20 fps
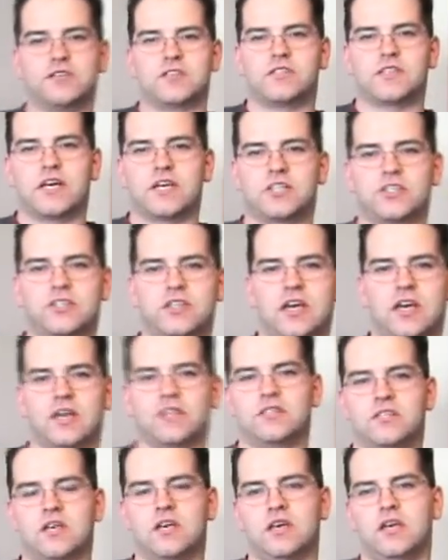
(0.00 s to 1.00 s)
is such
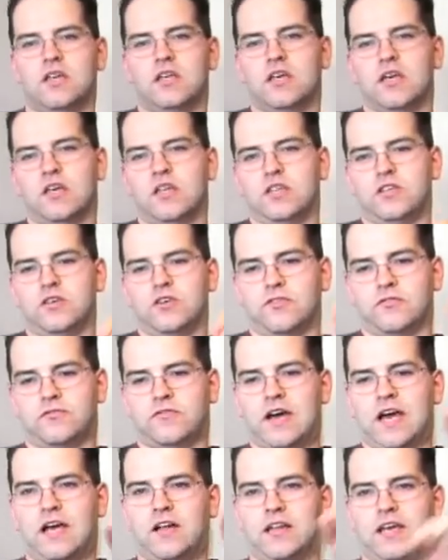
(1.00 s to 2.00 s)
that your
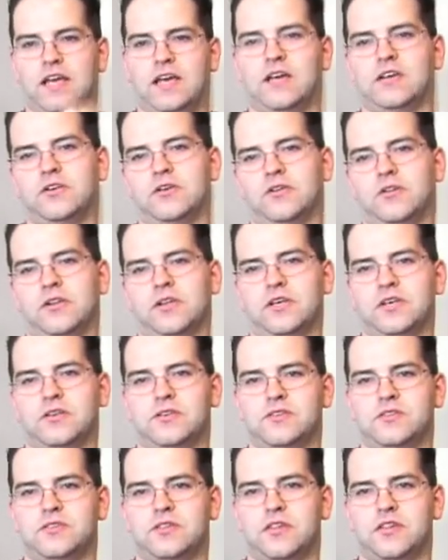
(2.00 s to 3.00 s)
file handle
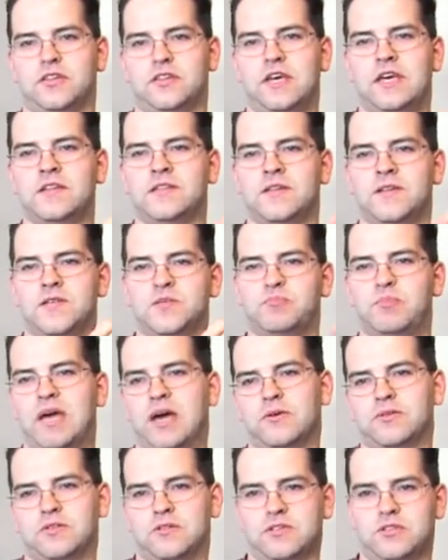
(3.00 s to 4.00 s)
is the thing that is
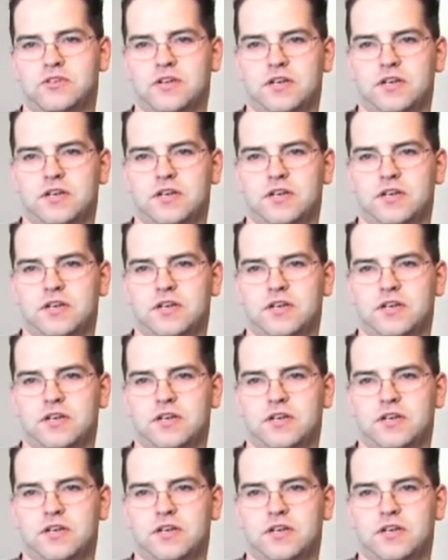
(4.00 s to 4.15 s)
bound to the